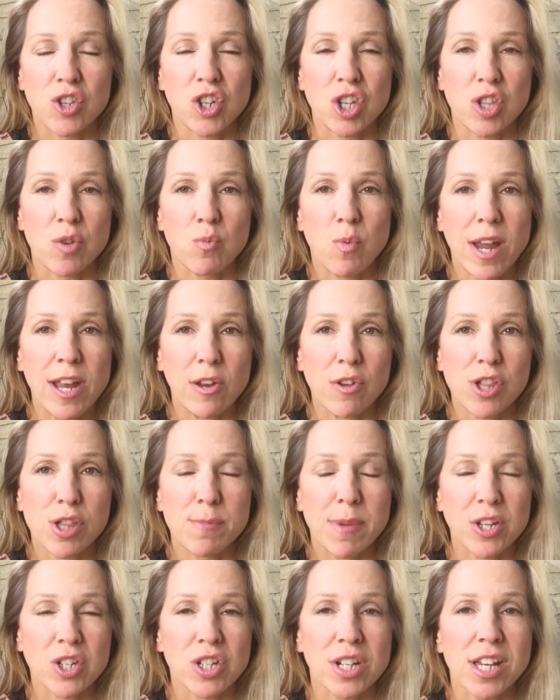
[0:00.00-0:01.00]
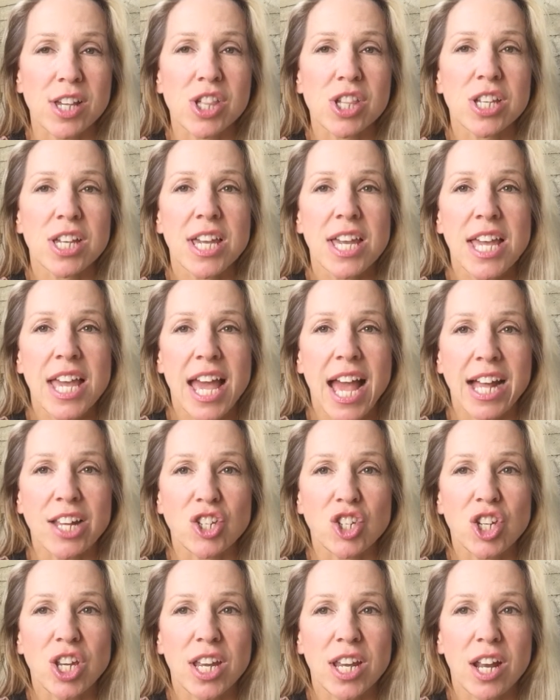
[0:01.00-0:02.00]
She's a weight loss specialist,
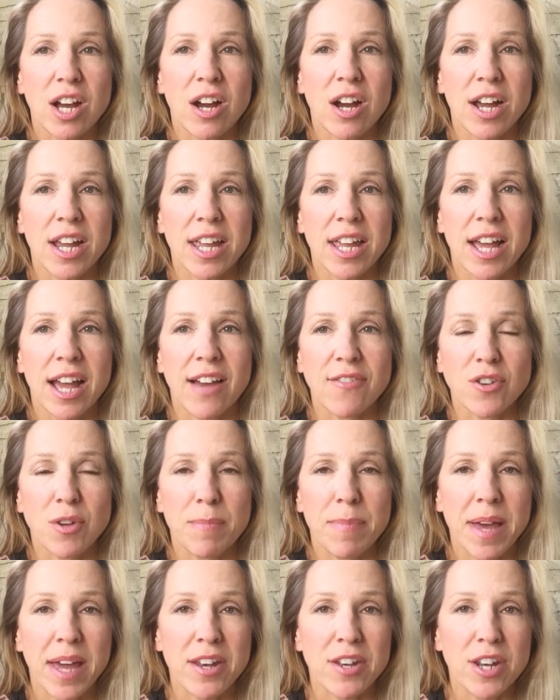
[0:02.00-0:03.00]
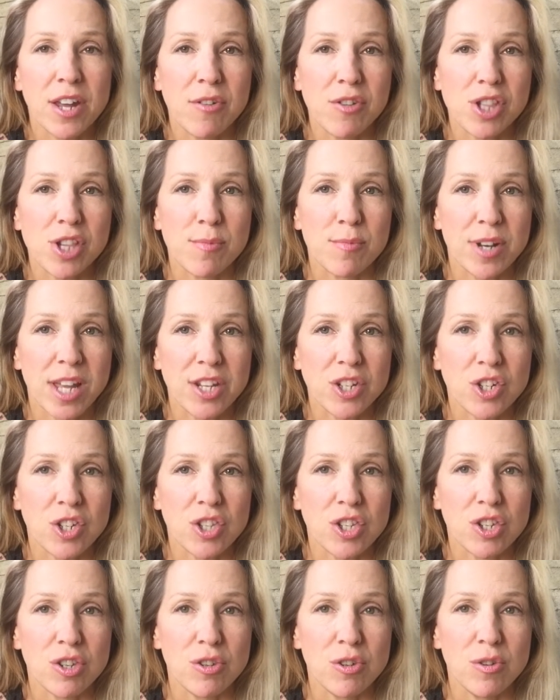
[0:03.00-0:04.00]
and she and I have compared notes in
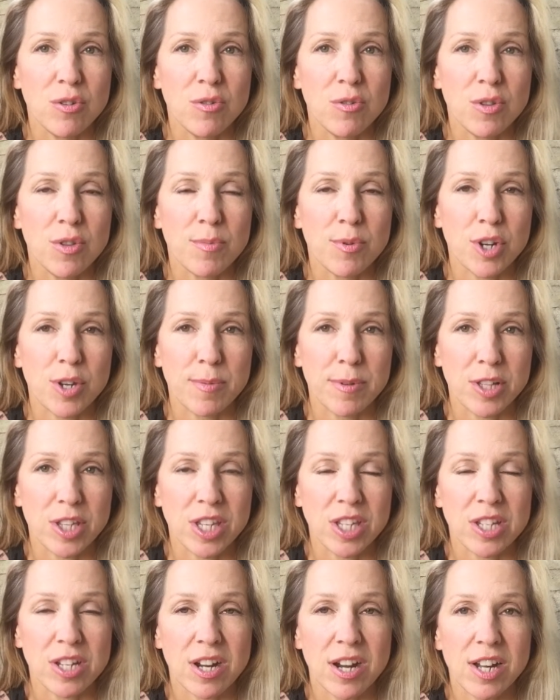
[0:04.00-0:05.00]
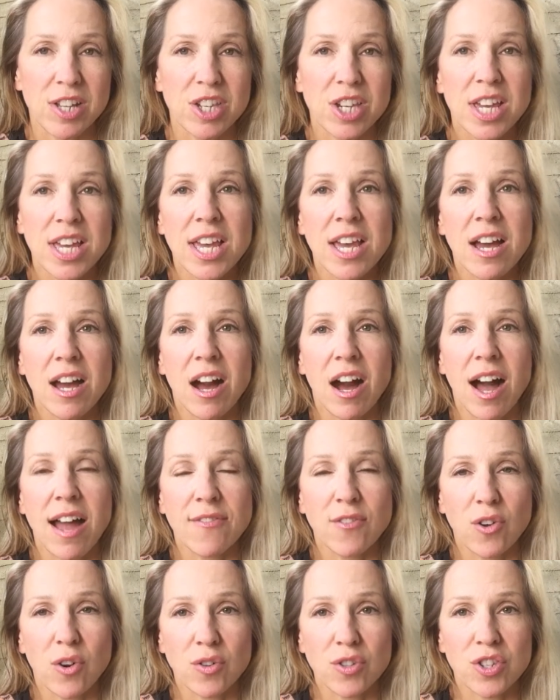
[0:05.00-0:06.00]
relation to the bodybuilding diet.
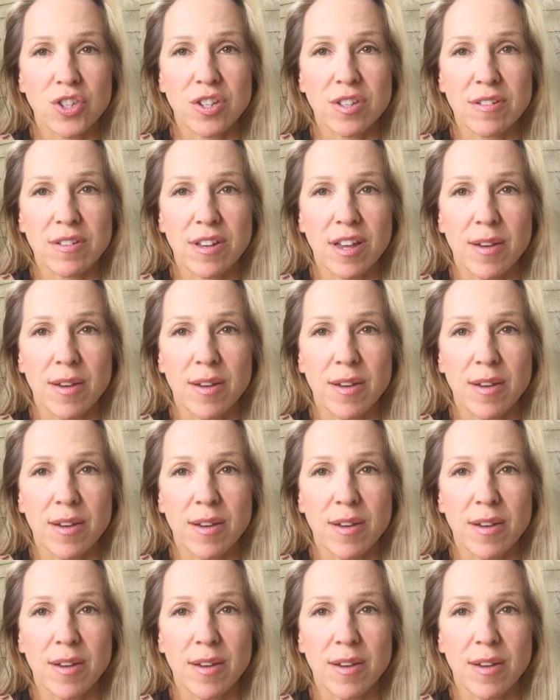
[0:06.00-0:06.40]
I've got